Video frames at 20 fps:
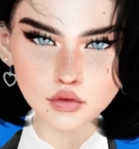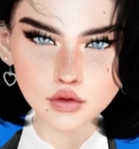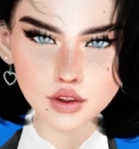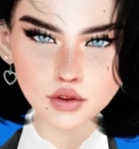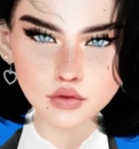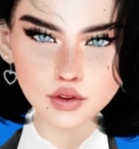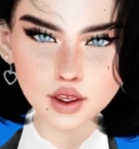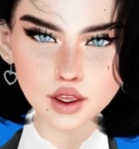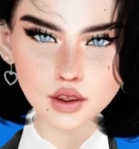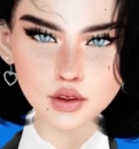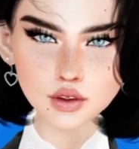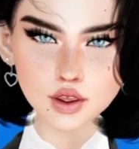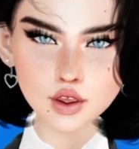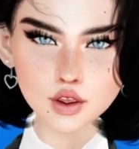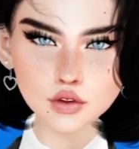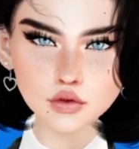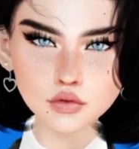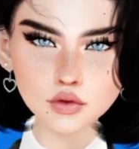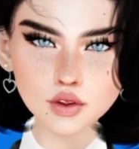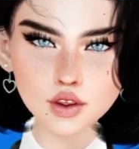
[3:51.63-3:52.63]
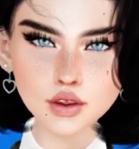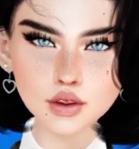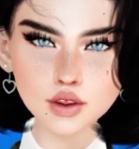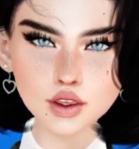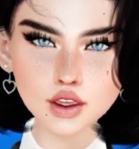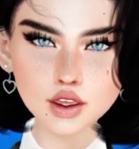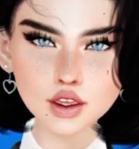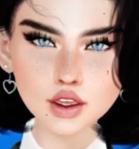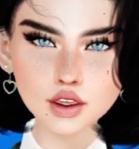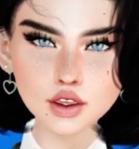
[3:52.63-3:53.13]
These join the
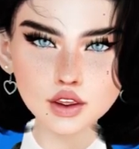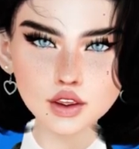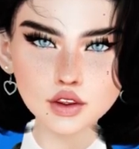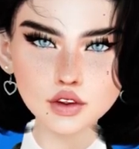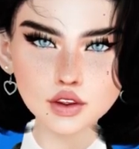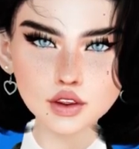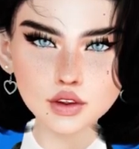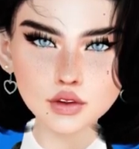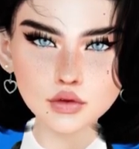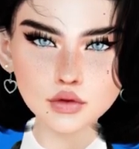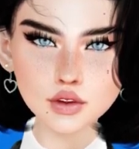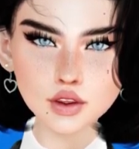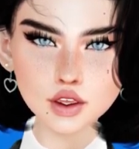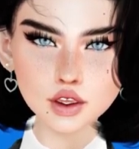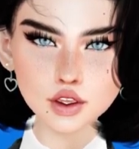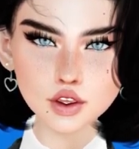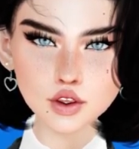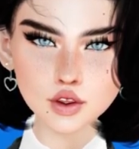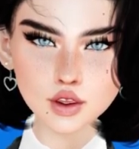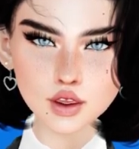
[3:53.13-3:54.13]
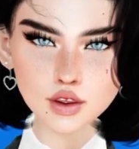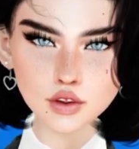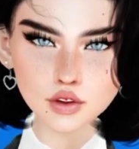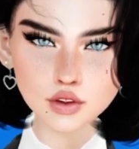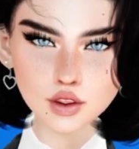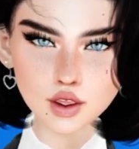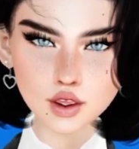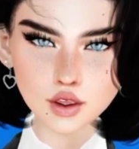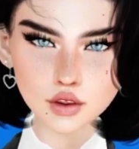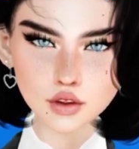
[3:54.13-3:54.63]
thriving communities from previous
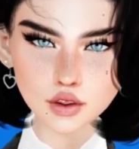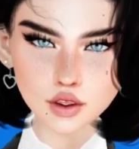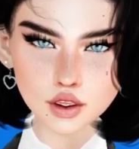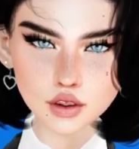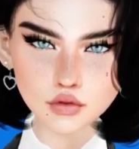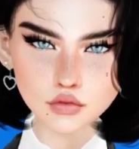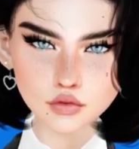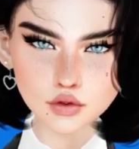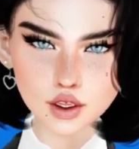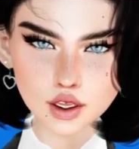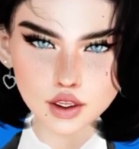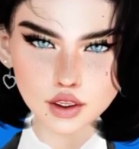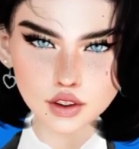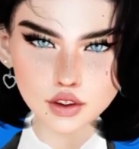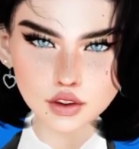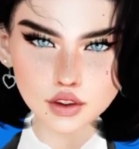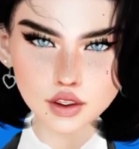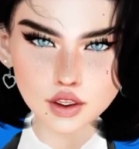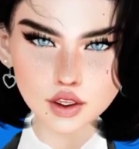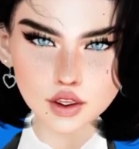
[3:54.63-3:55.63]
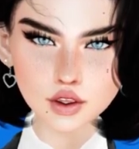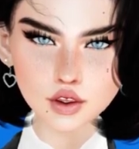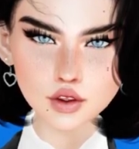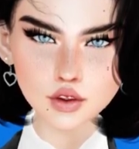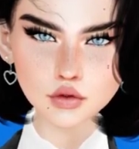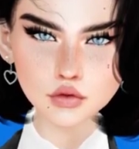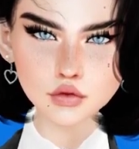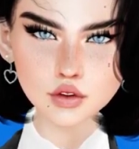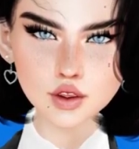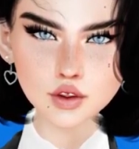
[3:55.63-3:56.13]
phases, such as Bay
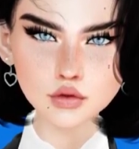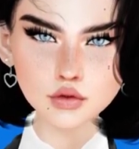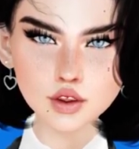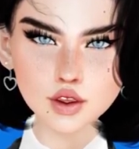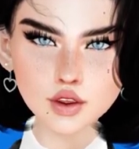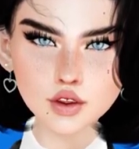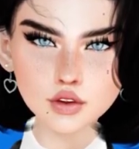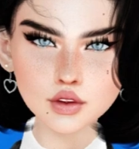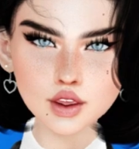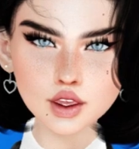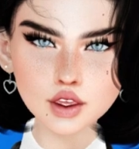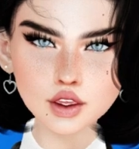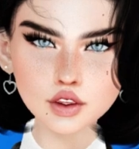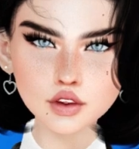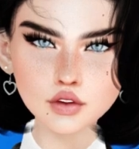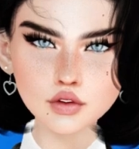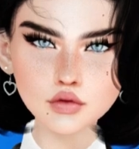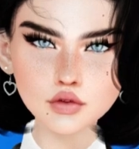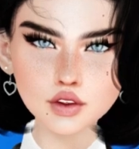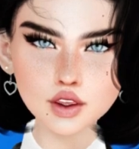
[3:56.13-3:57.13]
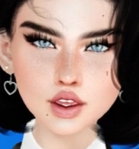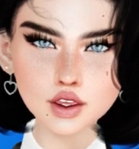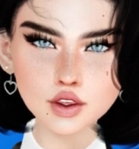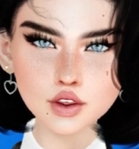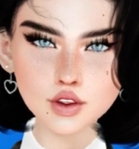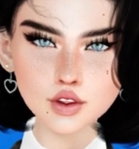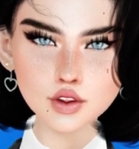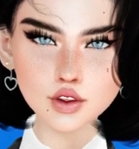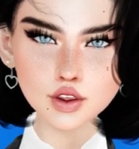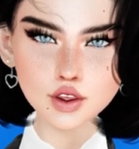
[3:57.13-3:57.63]
City, Virtual Ability,
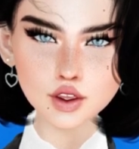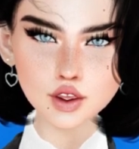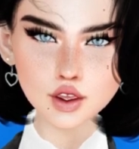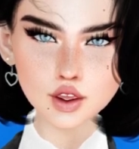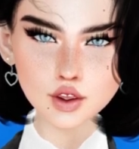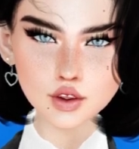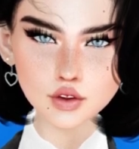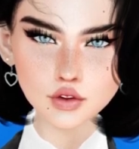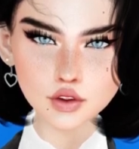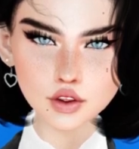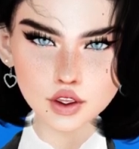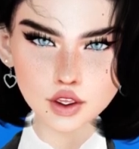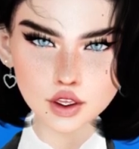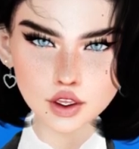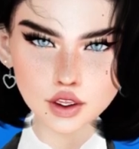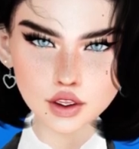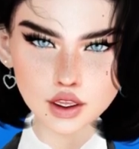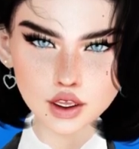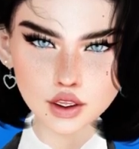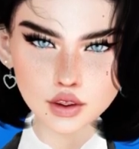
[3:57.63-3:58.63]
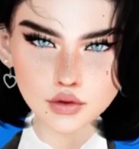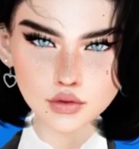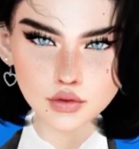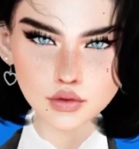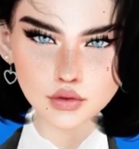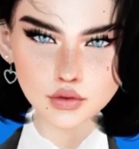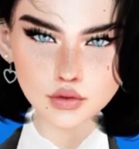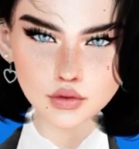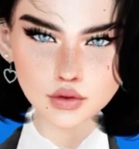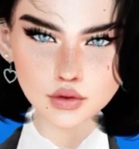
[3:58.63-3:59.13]
and the Nature Collective.
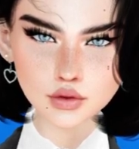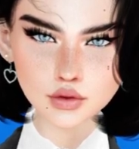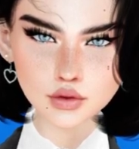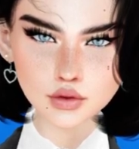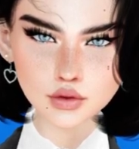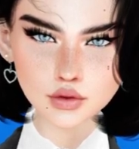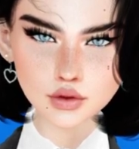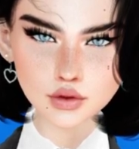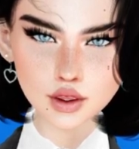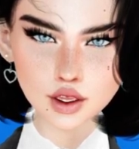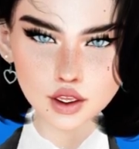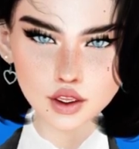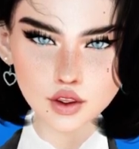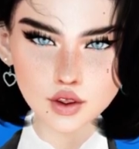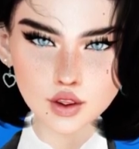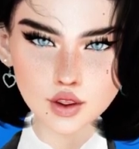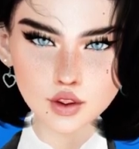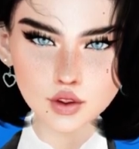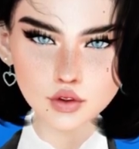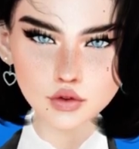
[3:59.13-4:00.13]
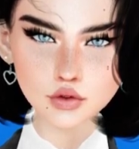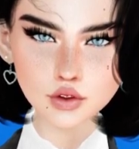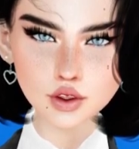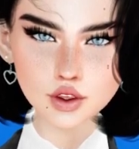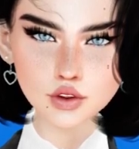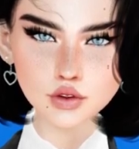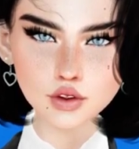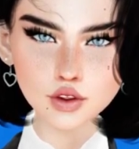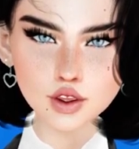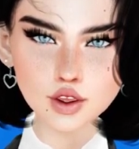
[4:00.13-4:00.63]
The
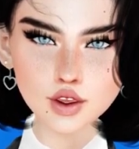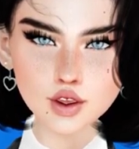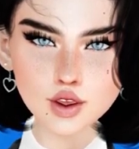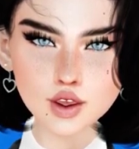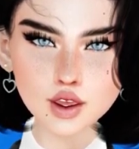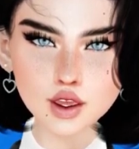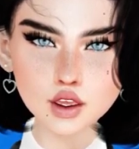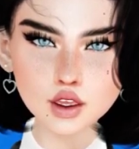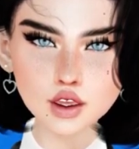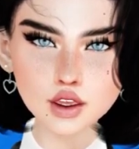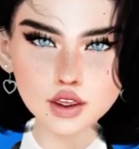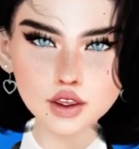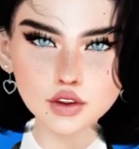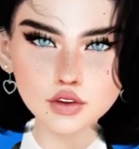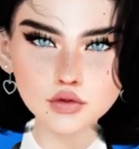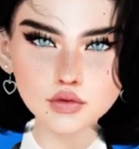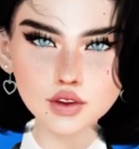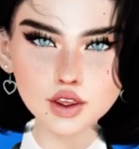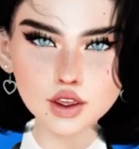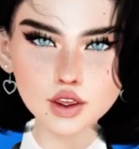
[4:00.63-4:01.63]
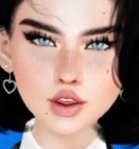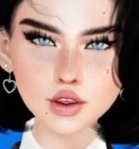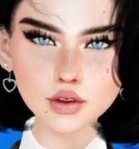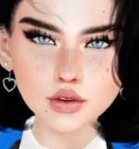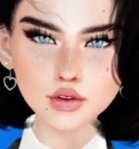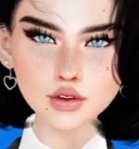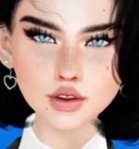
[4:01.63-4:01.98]
SLCE continues to grow